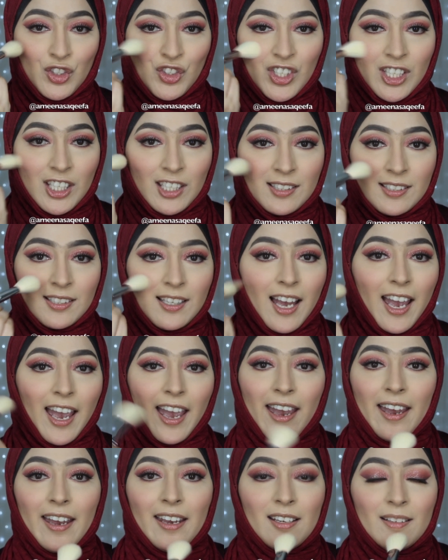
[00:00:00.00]
cheeks
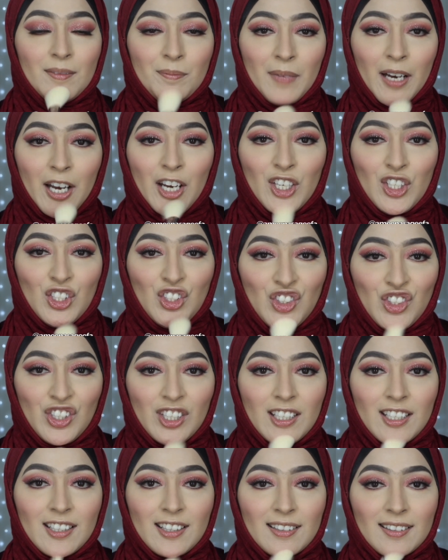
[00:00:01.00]
and my
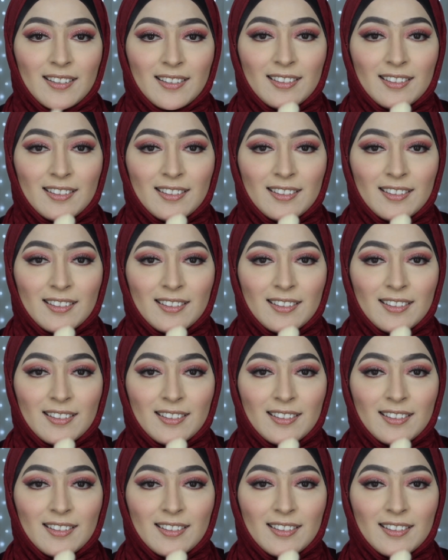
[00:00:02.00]
chin.